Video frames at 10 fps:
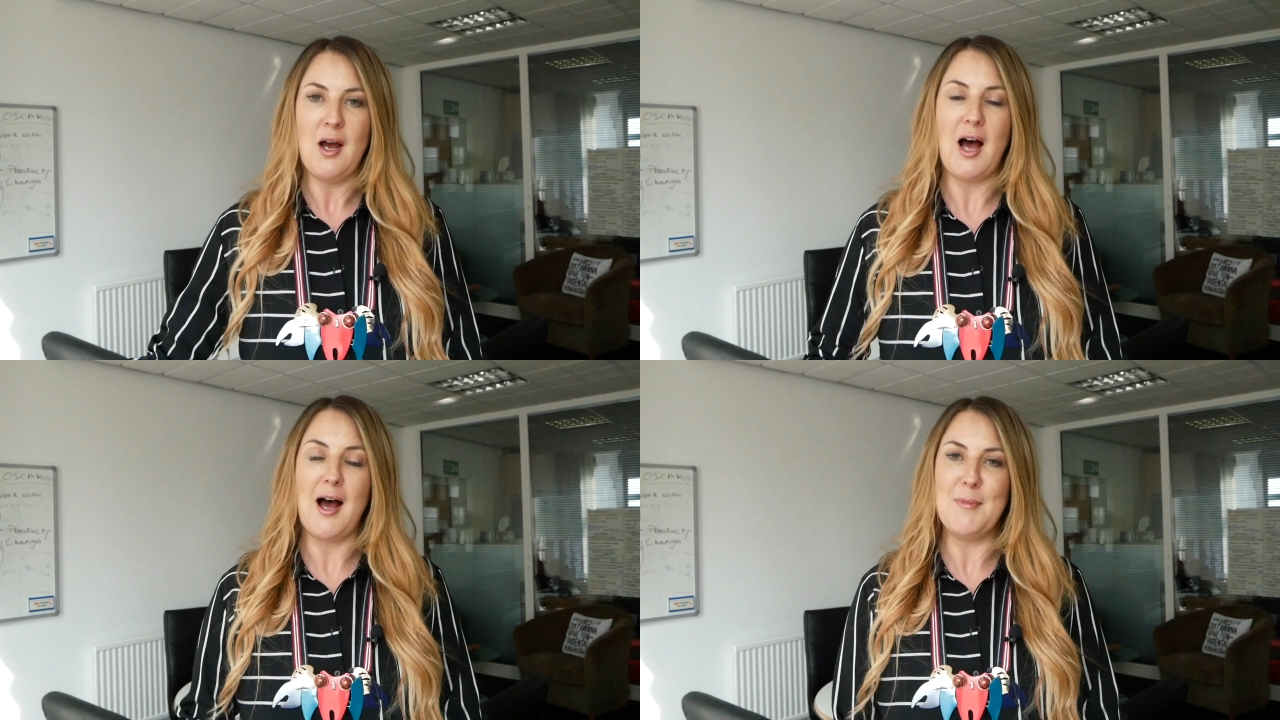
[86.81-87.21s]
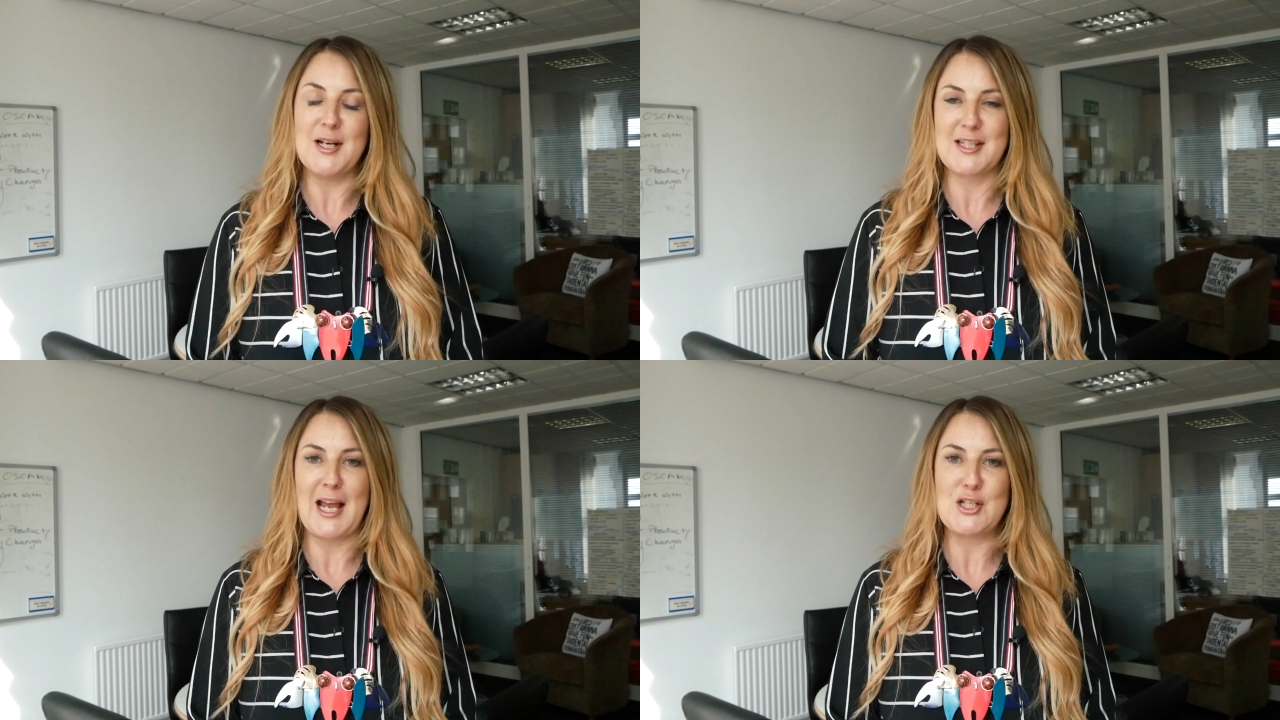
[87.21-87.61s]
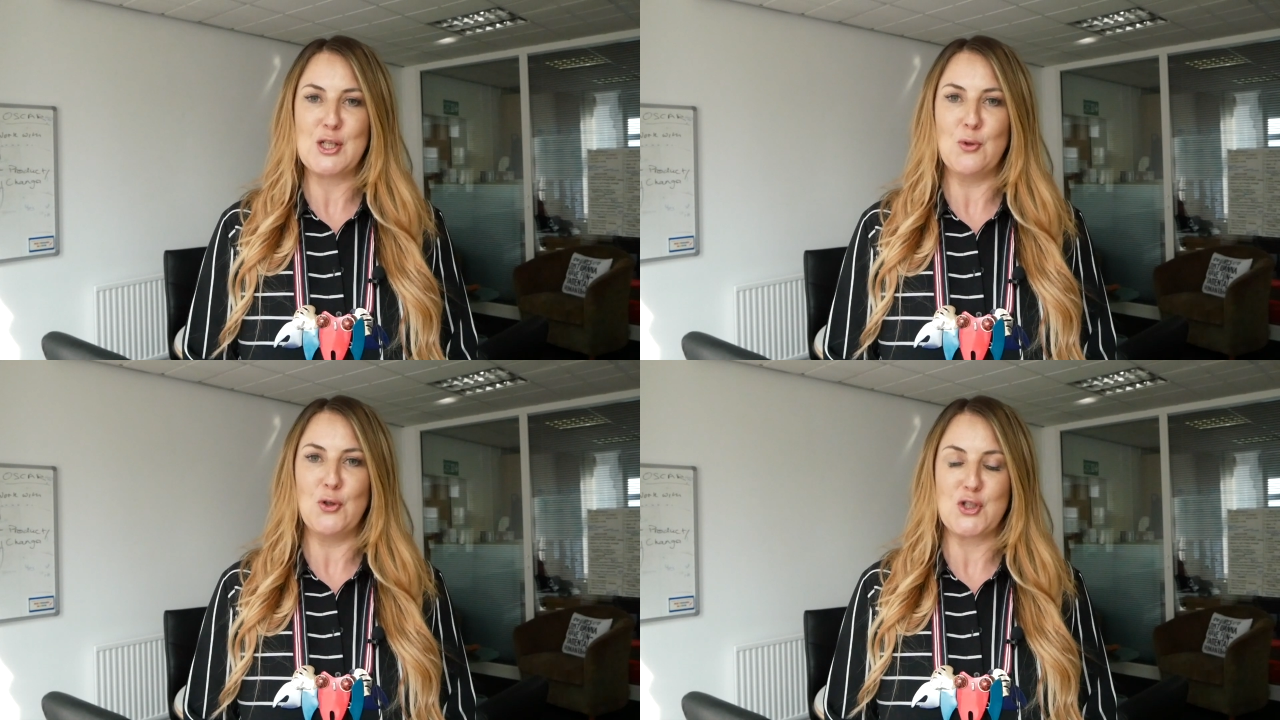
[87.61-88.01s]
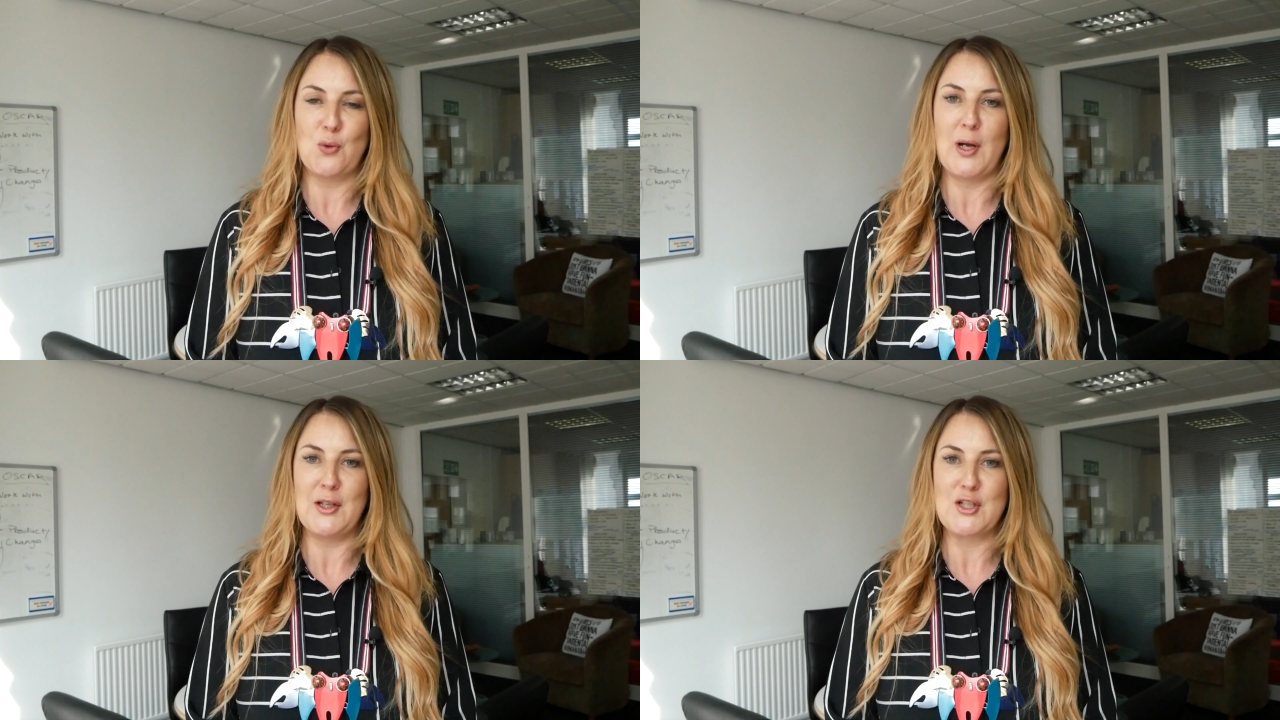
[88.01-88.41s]
us get towards
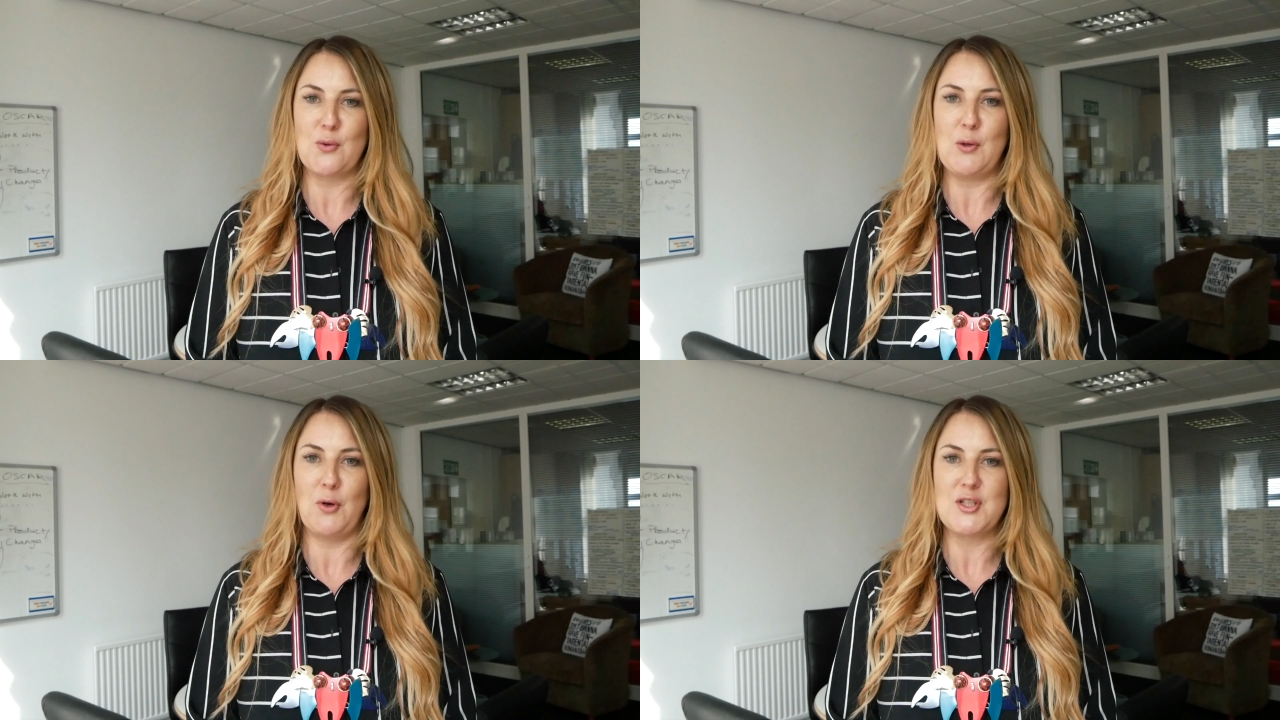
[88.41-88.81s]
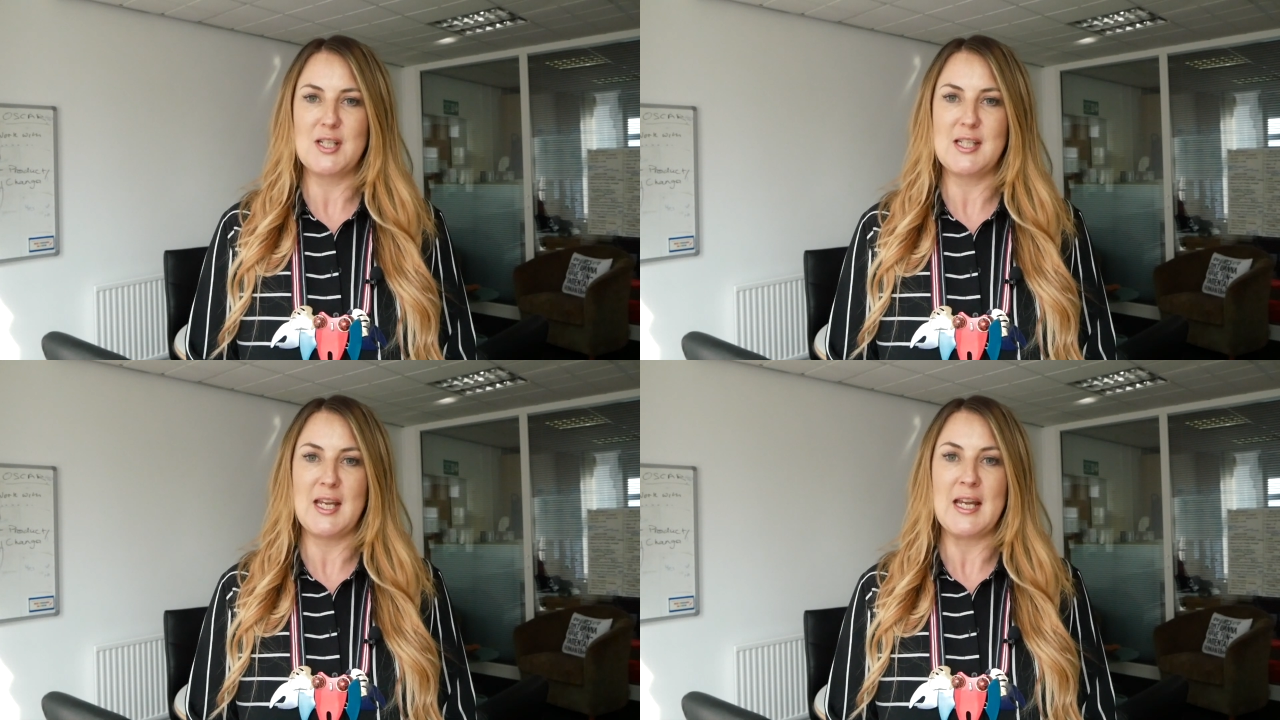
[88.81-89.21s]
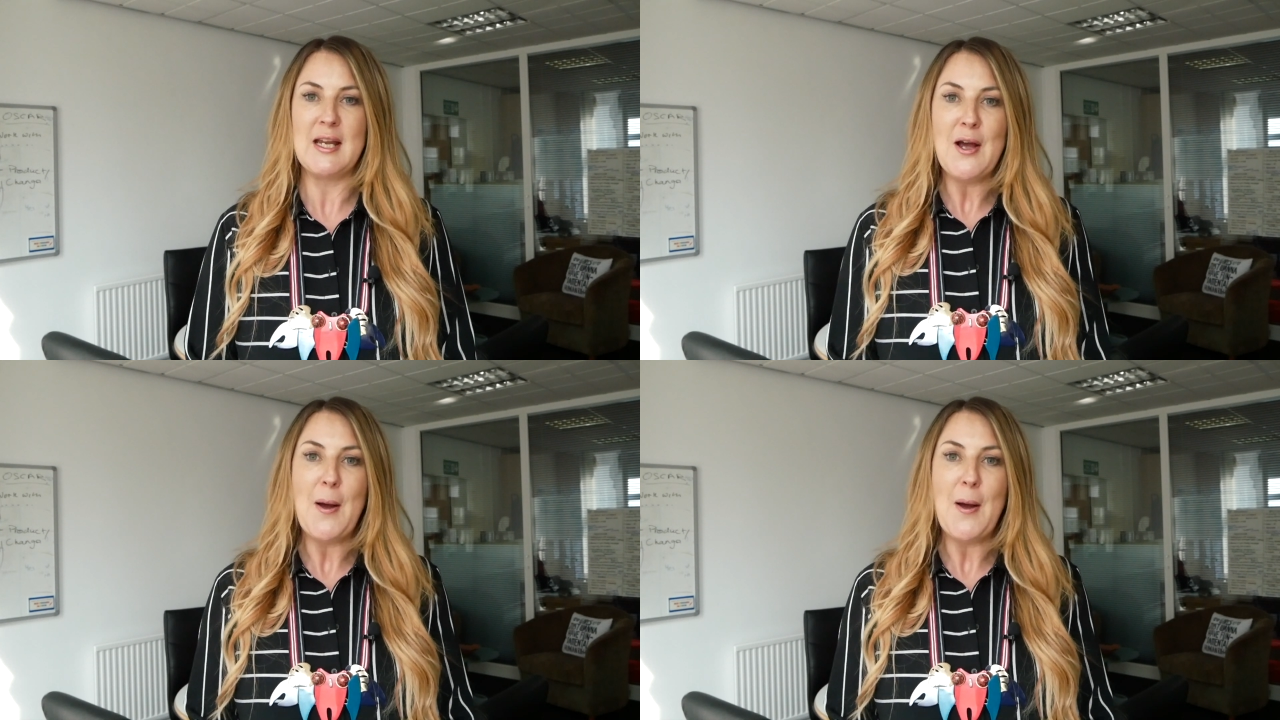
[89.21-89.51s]
the Wales that we want to see.